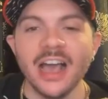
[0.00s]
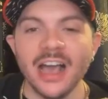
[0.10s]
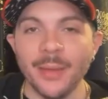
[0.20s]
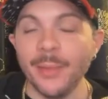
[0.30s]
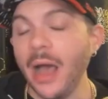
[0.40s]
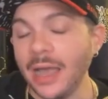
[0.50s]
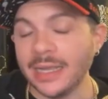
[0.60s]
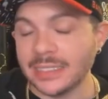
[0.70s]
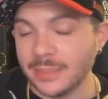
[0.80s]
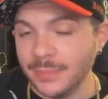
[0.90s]
Hi,
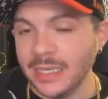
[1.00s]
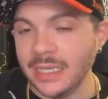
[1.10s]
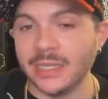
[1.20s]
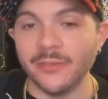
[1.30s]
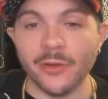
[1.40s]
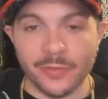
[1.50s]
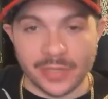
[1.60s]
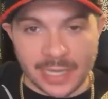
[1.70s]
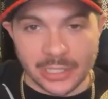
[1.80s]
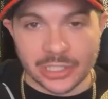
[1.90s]
it's me, the
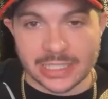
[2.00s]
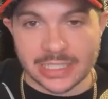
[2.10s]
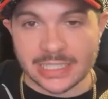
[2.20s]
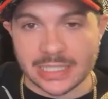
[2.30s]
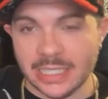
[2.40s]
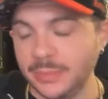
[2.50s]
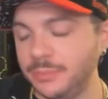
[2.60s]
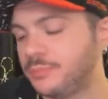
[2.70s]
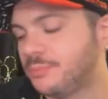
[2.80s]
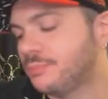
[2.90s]
verification
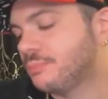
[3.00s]
system